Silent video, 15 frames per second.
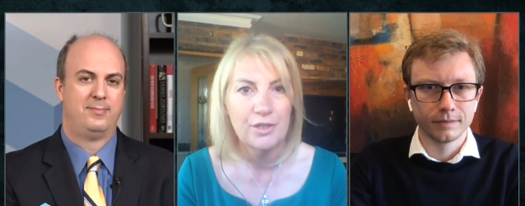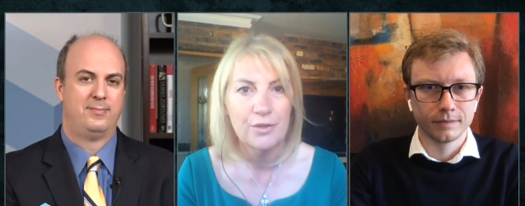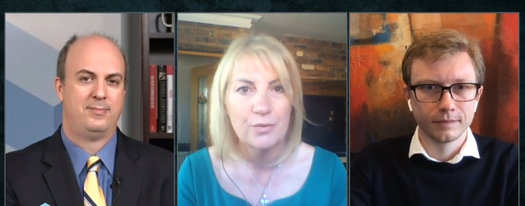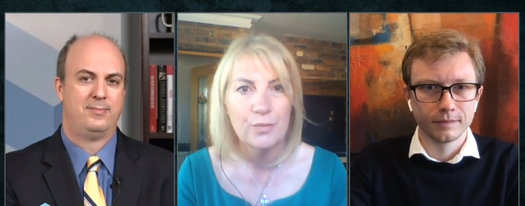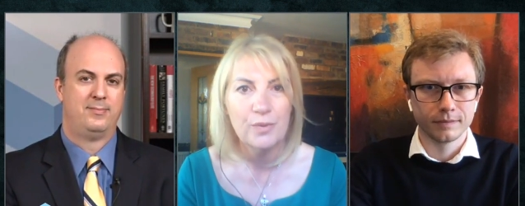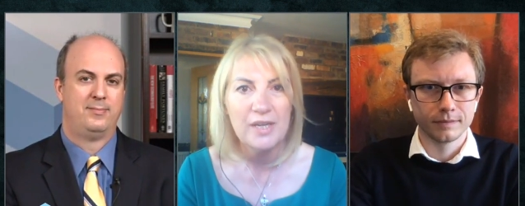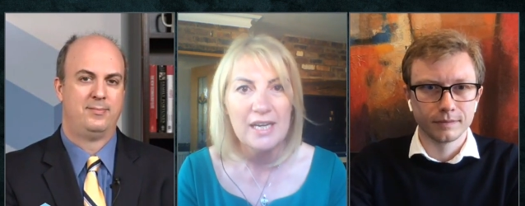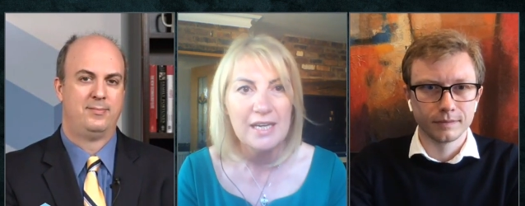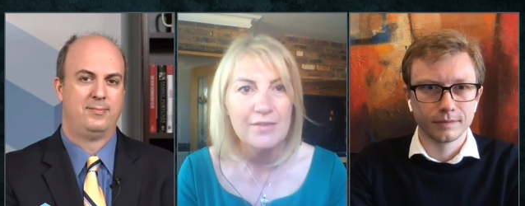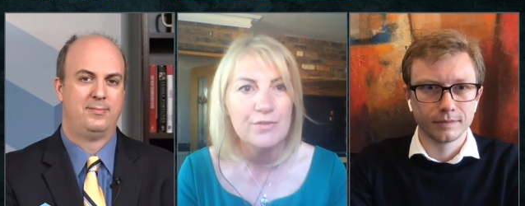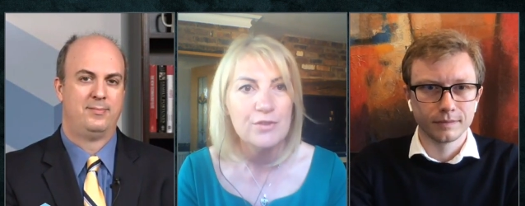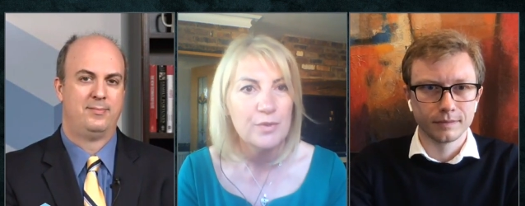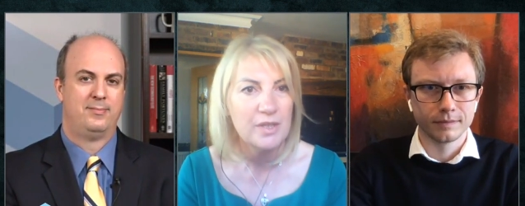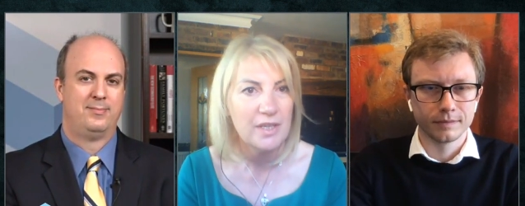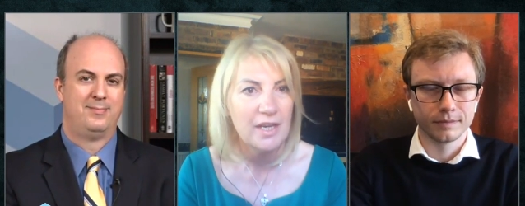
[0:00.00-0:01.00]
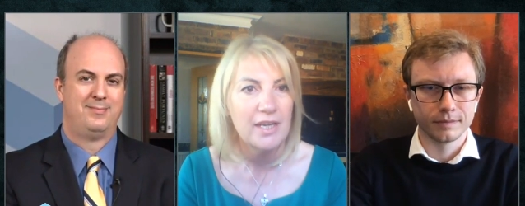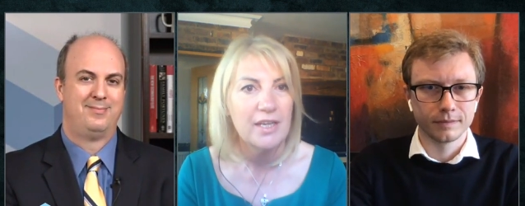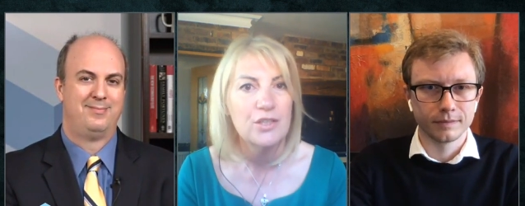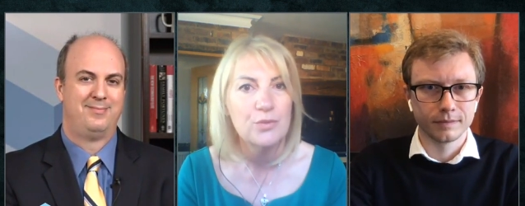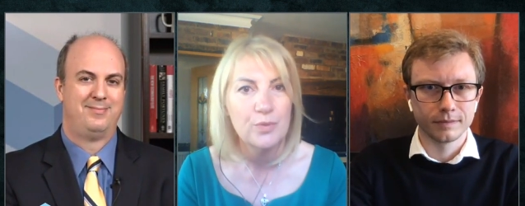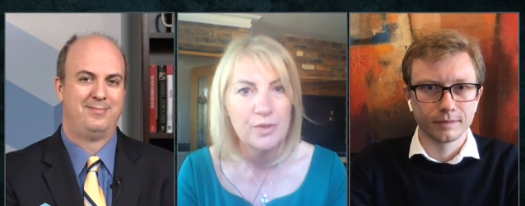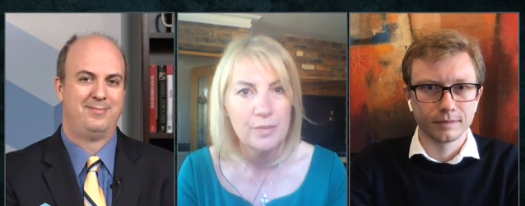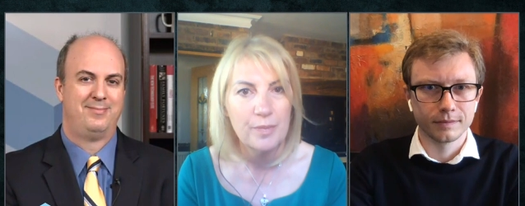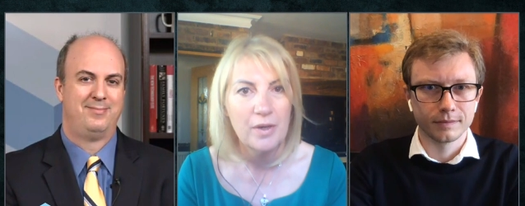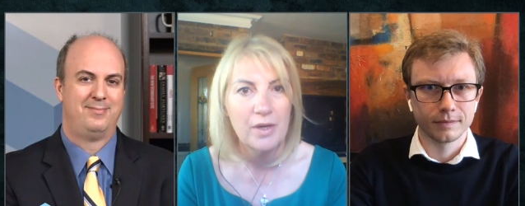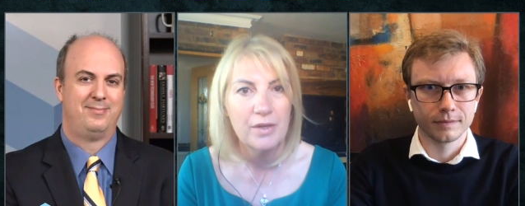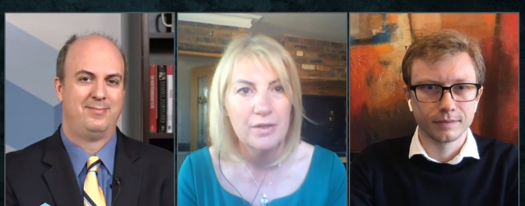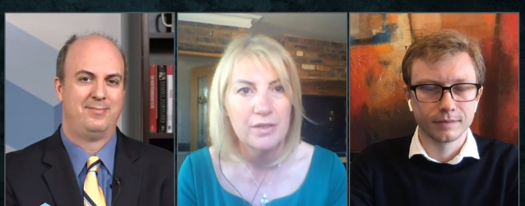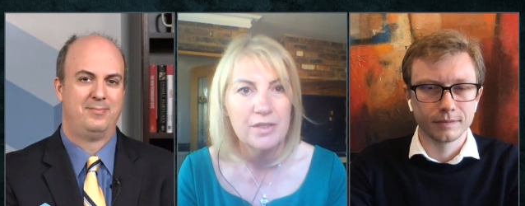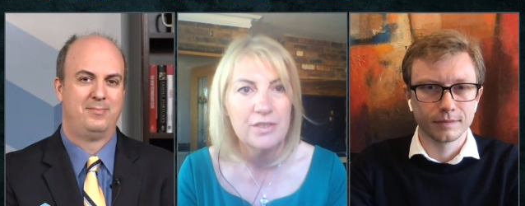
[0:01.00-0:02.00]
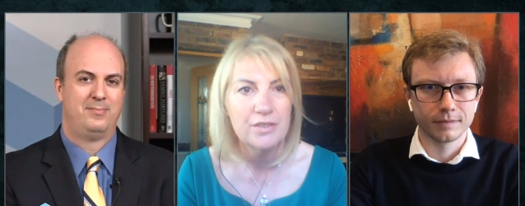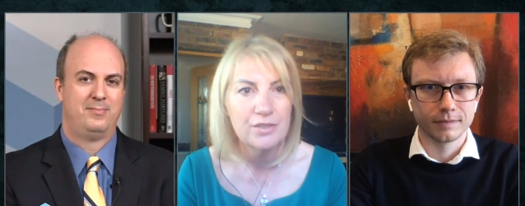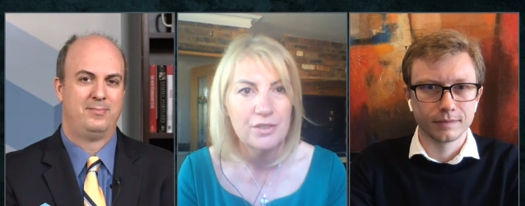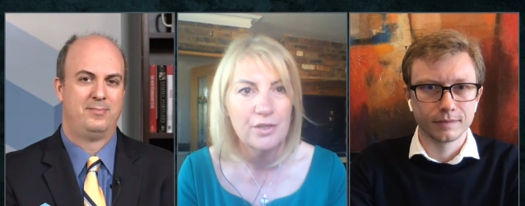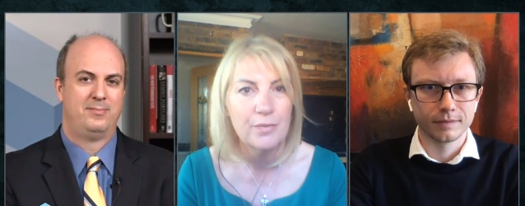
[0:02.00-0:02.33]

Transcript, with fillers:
Speaker 1: You know, we have to engage with the partners.